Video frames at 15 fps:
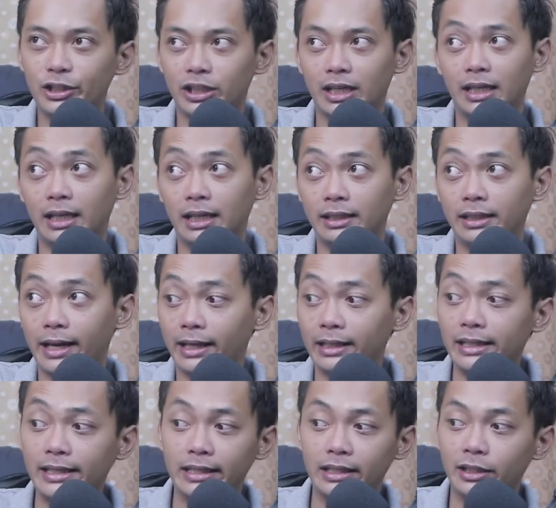siya
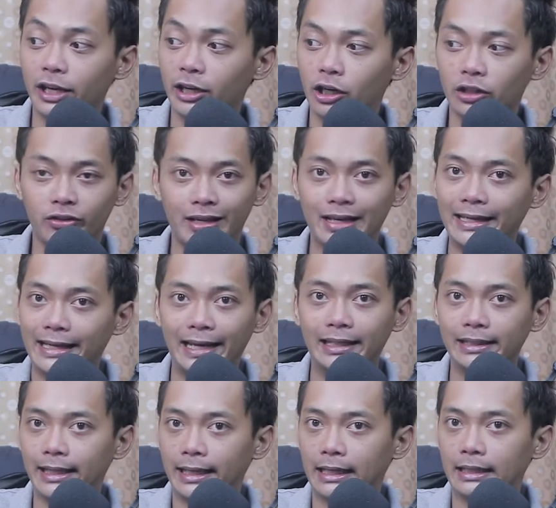directly, they're not selling
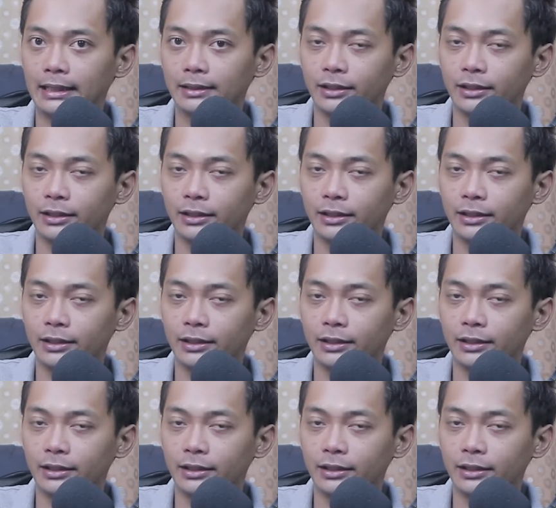anything.